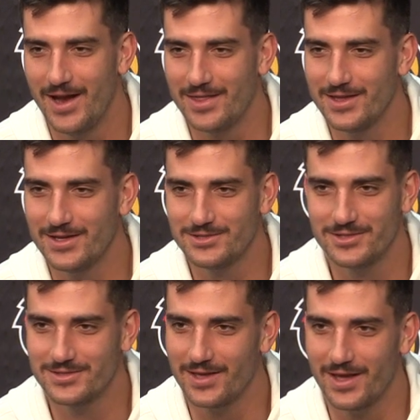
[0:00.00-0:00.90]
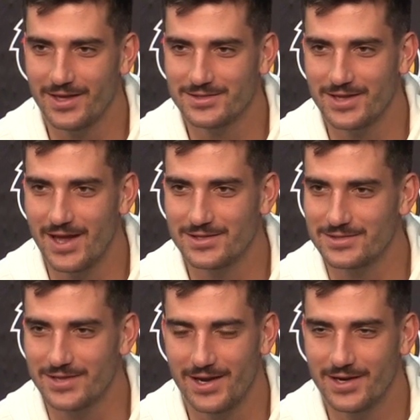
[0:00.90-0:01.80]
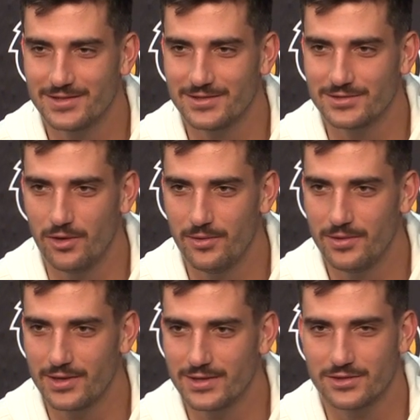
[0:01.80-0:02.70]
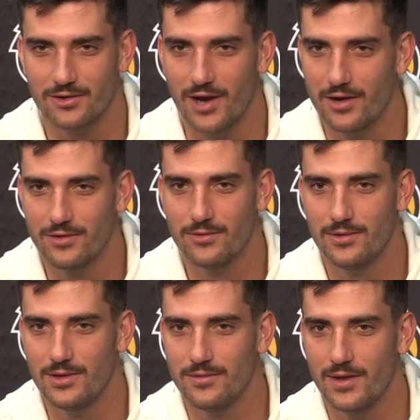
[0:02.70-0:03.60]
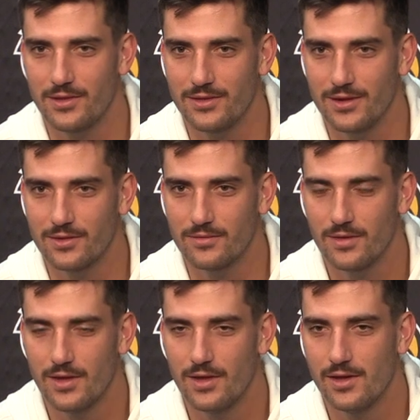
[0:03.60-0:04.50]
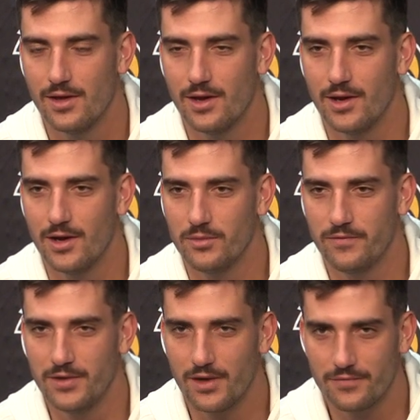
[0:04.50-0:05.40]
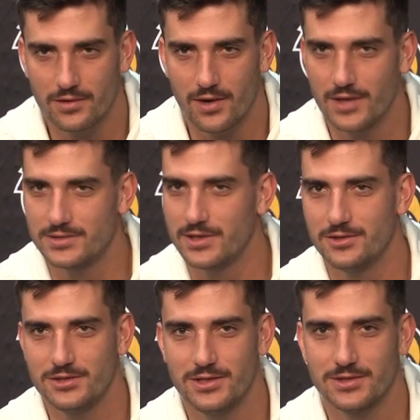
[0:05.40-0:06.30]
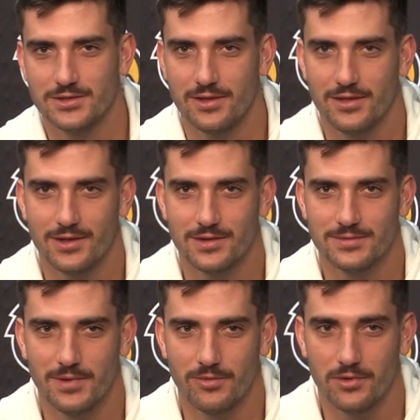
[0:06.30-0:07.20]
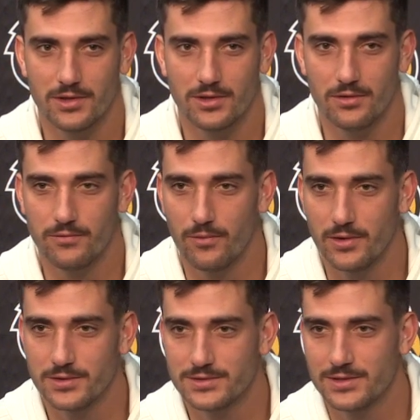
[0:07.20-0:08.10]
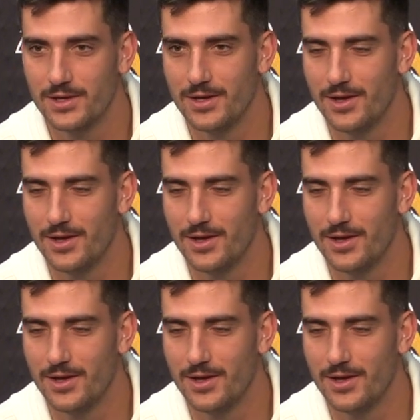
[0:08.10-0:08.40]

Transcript: And I think it's just, it gets the guys excited, it gets us going, it gets the crowd into it. I think we feed off the crowd's energy, so I think it's been really good for us.